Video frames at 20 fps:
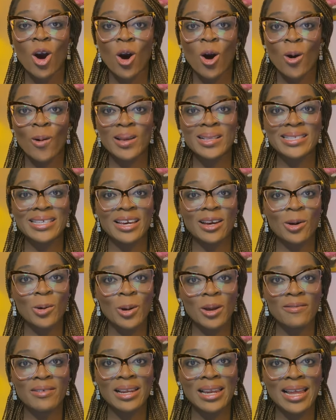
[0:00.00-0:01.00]
or its
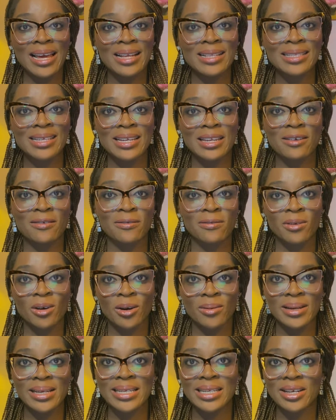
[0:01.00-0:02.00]
equivalent in a
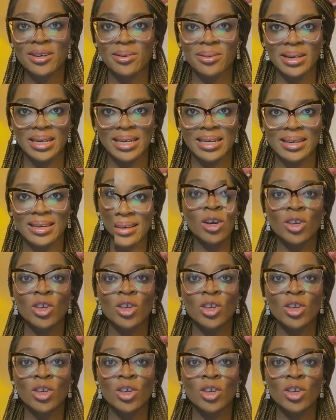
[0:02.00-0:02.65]
foreign degree.